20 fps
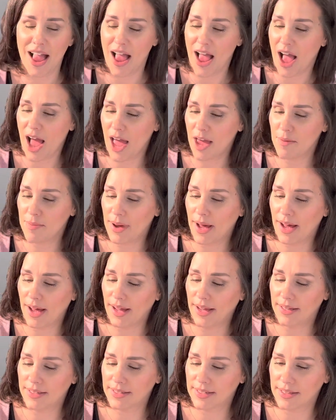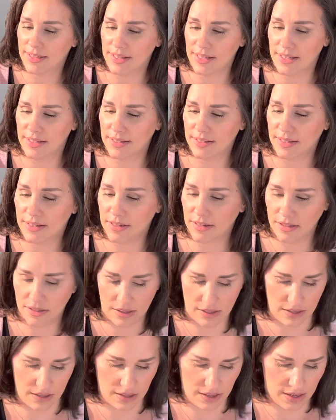I bought these
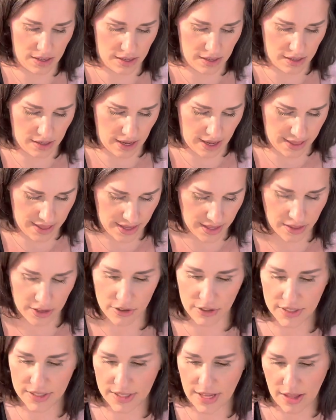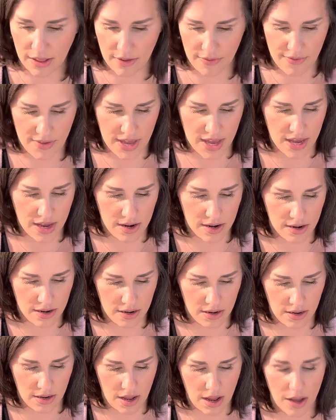little, I think they're
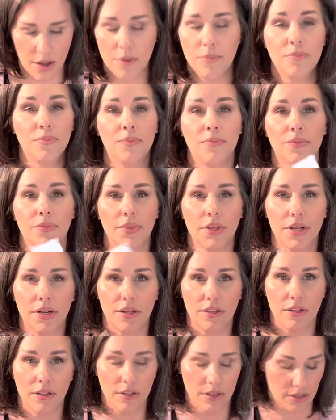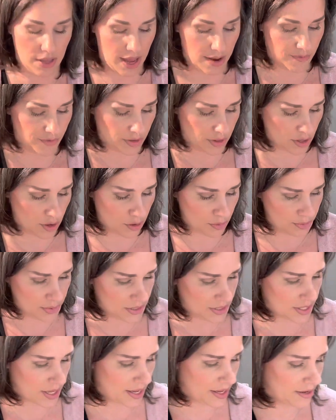cellophane little
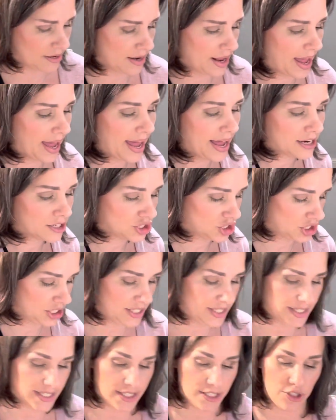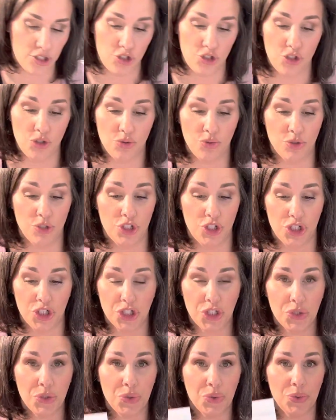envelopes, and I actually did do
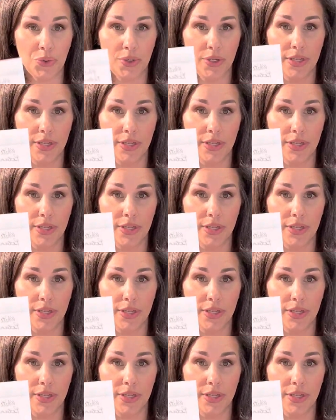2